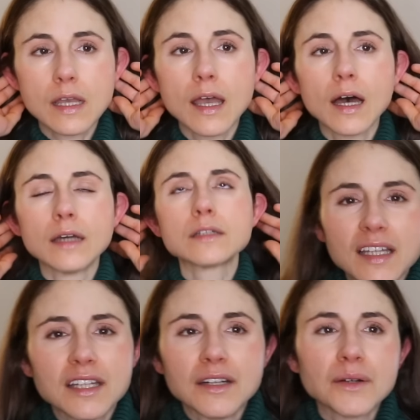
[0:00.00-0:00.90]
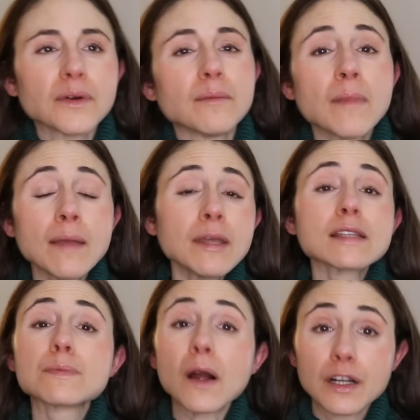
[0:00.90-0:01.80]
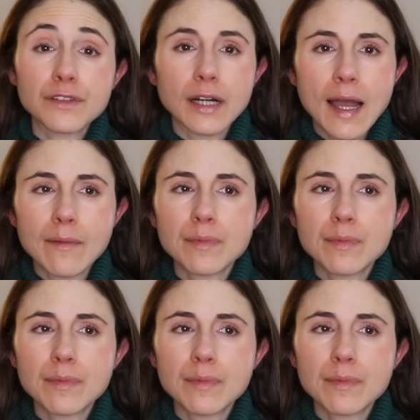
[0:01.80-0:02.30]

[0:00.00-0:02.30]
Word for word: And, you know, maybe it's part of your habit,